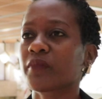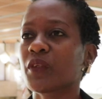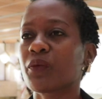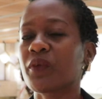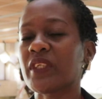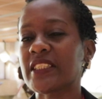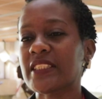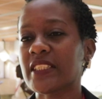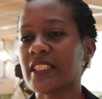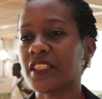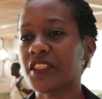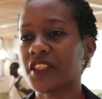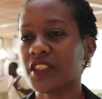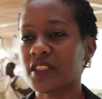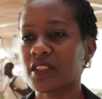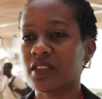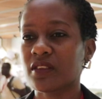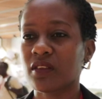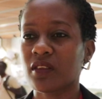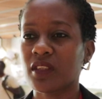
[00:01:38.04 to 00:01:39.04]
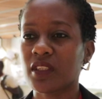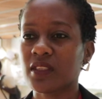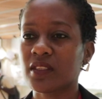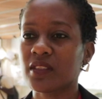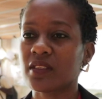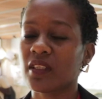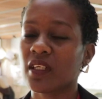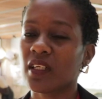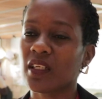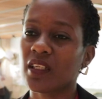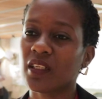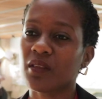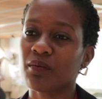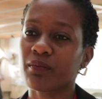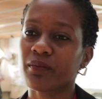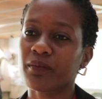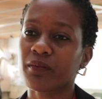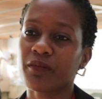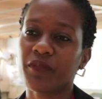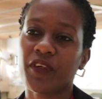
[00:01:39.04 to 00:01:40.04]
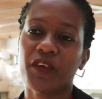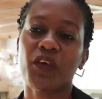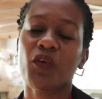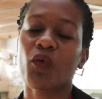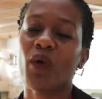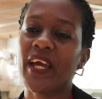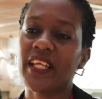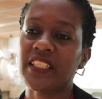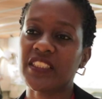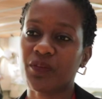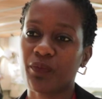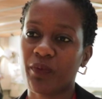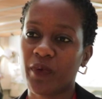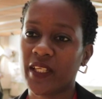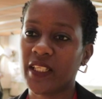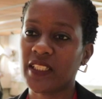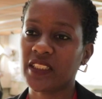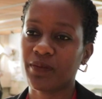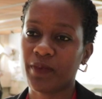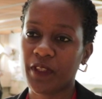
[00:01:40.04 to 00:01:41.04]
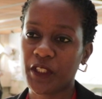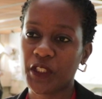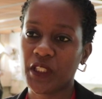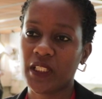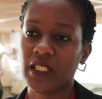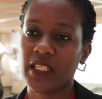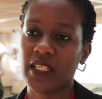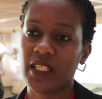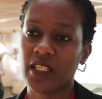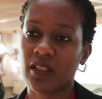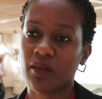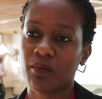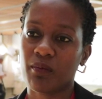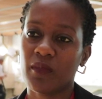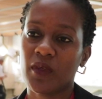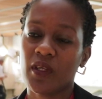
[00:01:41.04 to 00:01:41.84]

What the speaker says: research is not very widespread, especially in